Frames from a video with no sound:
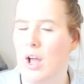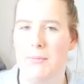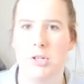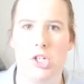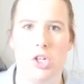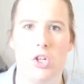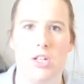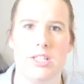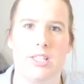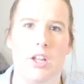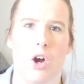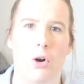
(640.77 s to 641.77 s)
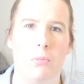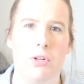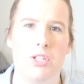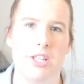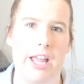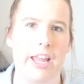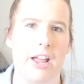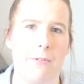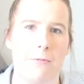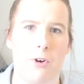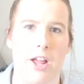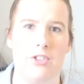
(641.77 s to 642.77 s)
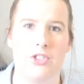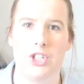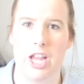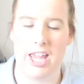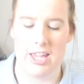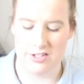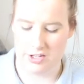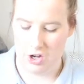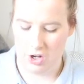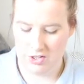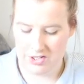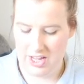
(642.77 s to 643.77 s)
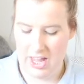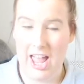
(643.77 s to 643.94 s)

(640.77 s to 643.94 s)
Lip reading: I'm sure it's almost like a French ASOS,